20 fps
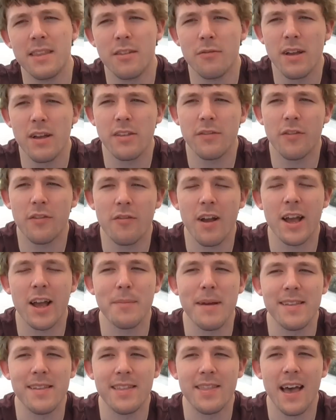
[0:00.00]
the reason for
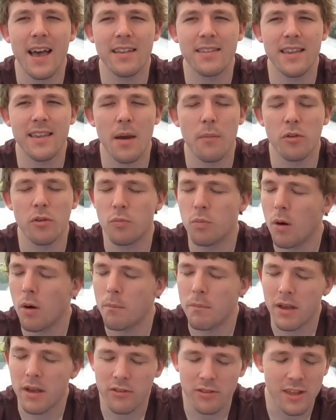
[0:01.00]
recommending that set was,
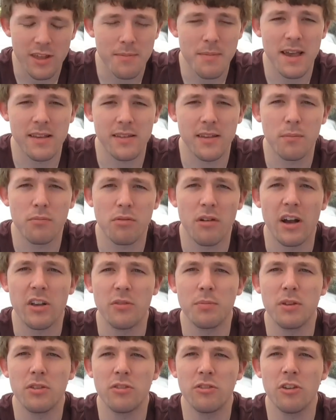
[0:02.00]
one, because of the amazing
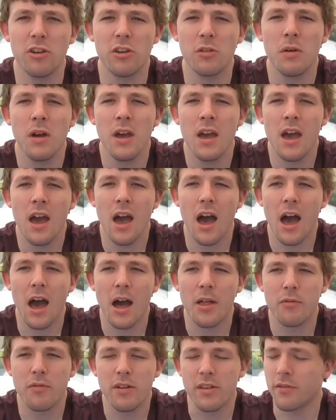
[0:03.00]
price, but two,
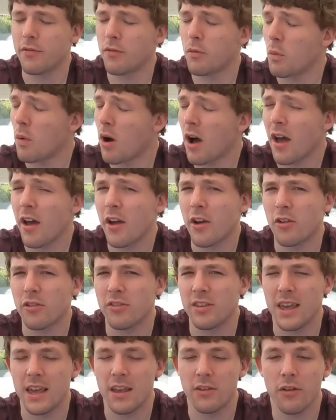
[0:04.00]
the reason why I
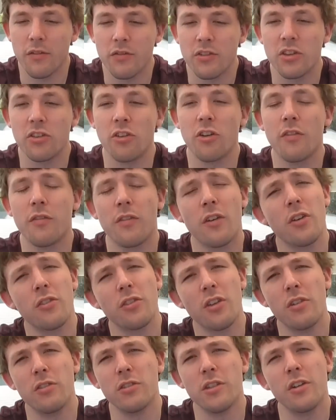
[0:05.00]
got it is obviously to
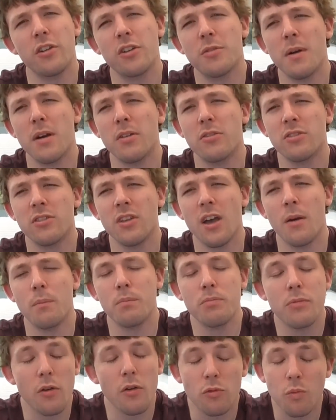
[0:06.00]
convert those
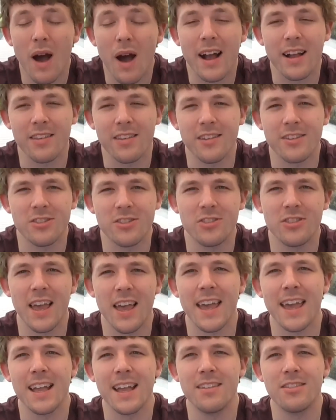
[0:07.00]
those wagons, I should
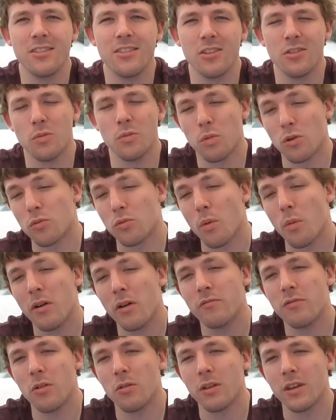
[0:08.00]
say, into World War
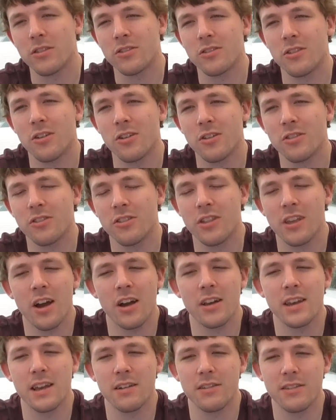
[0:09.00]
One rolling stock. So the
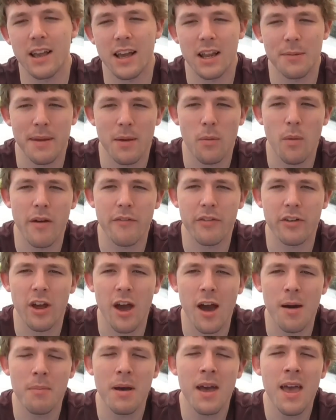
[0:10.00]
idea is they're going to be weathered
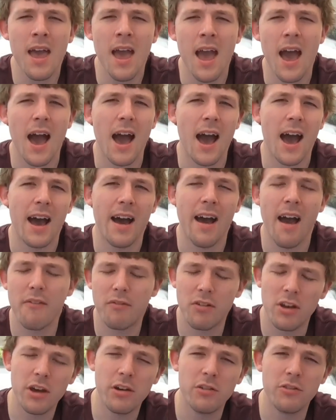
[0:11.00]
up,
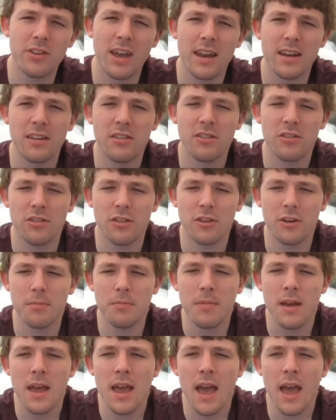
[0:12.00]
have loads added to them,